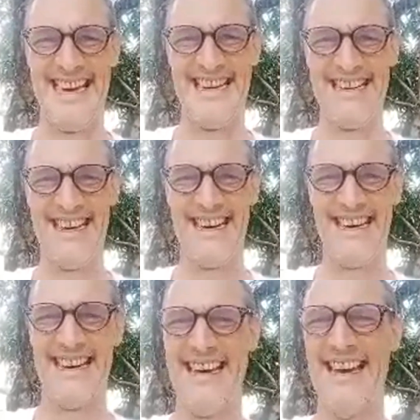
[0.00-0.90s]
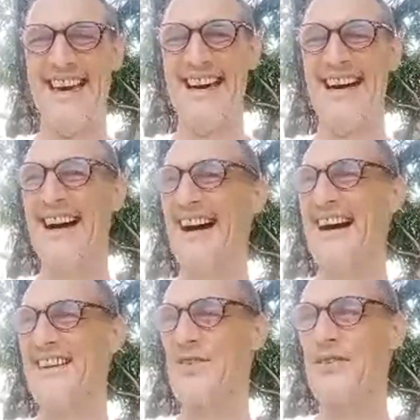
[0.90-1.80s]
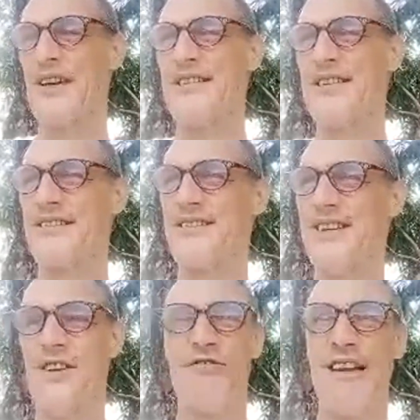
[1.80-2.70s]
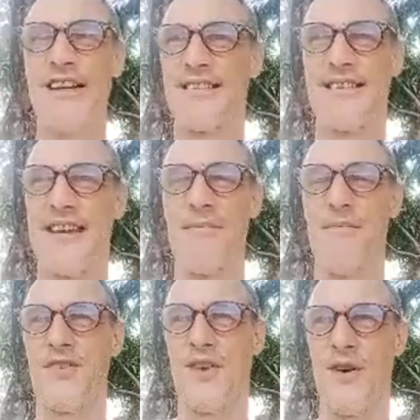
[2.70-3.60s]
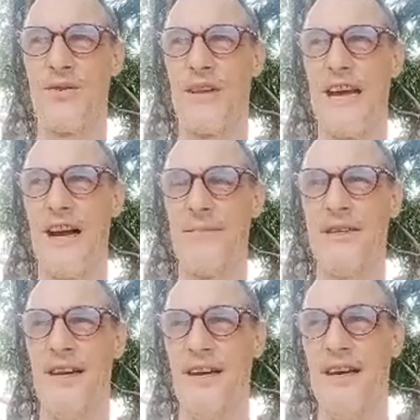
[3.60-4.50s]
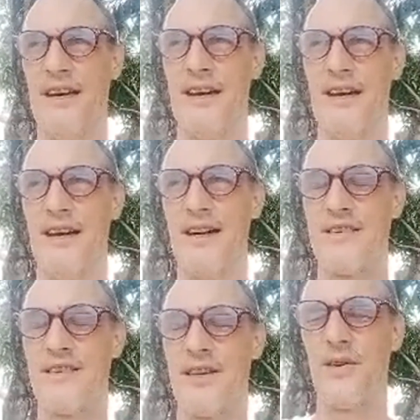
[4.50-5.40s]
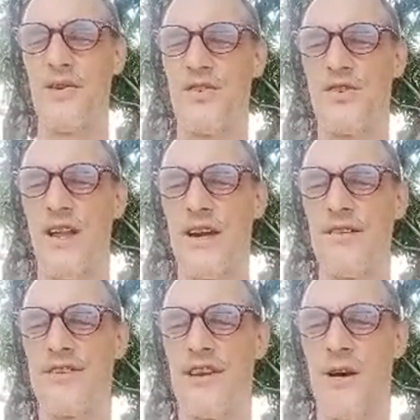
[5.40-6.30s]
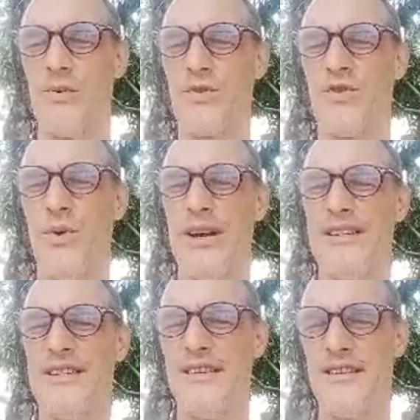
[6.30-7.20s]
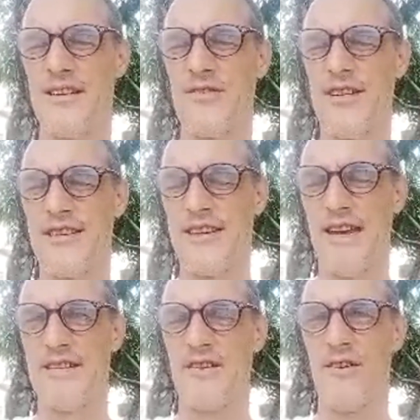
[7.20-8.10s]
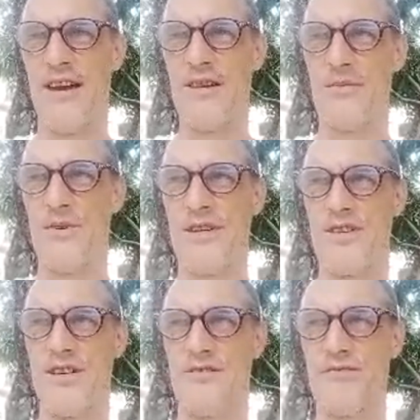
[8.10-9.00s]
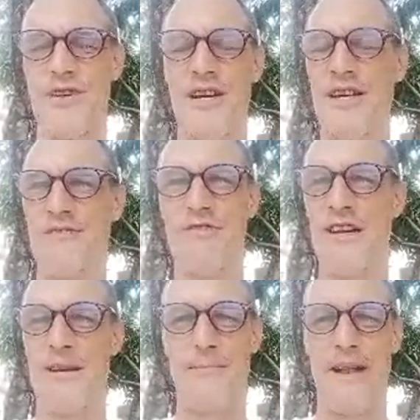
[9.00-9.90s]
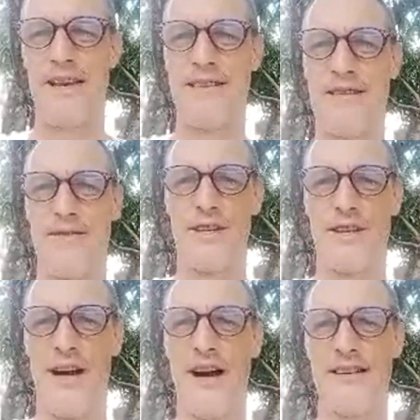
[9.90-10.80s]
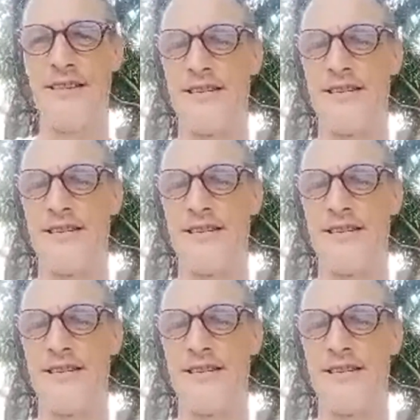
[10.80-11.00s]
Yeah. So it doesn't, you know, really doesn't get much colder than that. I mean, so like, for example, 20 degrees centigrade, which is really, really pleasant for the Thais.